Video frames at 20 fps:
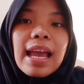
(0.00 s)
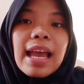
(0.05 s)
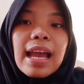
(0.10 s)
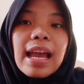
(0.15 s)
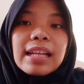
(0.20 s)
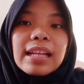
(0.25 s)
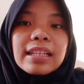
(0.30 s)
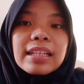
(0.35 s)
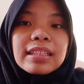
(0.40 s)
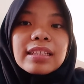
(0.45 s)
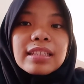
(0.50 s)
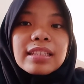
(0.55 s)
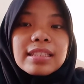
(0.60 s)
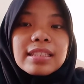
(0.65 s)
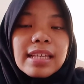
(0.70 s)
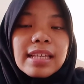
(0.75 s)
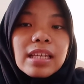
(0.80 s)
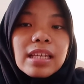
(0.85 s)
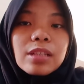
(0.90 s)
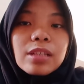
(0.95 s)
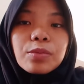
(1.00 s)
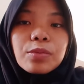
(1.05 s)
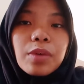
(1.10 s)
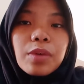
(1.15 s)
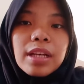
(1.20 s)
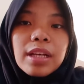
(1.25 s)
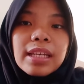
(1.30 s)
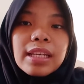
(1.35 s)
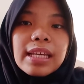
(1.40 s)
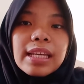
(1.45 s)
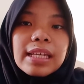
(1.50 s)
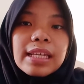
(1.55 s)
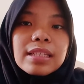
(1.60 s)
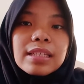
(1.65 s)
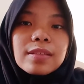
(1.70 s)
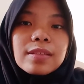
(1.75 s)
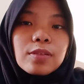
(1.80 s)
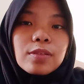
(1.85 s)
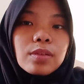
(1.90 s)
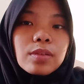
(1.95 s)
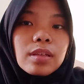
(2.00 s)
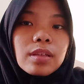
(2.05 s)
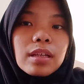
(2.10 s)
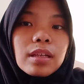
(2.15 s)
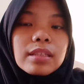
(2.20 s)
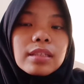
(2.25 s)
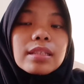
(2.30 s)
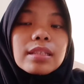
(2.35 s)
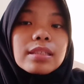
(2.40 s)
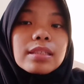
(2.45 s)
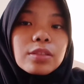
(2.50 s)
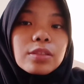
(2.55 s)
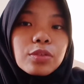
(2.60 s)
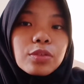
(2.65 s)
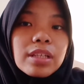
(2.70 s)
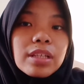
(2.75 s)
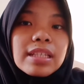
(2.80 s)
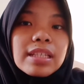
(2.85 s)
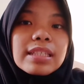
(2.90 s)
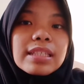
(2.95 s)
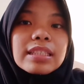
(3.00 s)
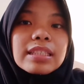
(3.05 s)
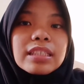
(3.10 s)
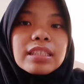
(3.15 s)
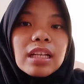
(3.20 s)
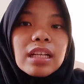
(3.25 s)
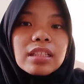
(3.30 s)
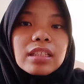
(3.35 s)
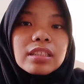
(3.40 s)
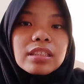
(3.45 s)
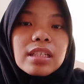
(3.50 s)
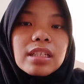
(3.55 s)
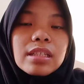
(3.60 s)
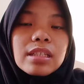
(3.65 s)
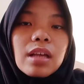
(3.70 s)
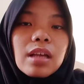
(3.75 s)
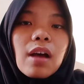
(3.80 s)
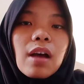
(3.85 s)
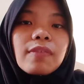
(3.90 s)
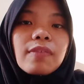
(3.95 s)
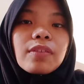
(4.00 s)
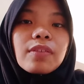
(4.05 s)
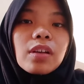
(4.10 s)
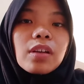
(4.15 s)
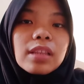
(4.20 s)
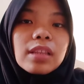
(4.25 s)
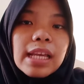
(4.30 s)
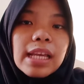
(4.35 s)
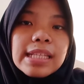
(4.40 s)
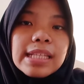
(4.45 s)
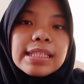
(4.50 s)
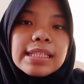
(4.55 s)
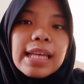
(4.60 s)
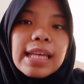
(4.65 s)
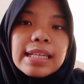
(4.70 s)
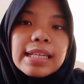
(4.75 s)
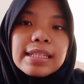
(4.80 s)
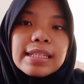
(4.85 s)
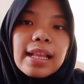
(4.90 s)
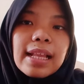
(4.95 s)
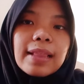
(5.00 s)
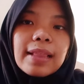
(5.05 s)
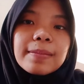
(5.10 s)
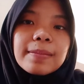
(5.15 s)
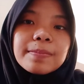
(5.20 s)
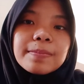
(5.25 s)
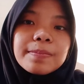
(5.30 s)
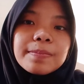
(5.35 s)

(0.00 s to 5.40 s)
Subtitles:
and then the second one is the students' challenges of online CSL.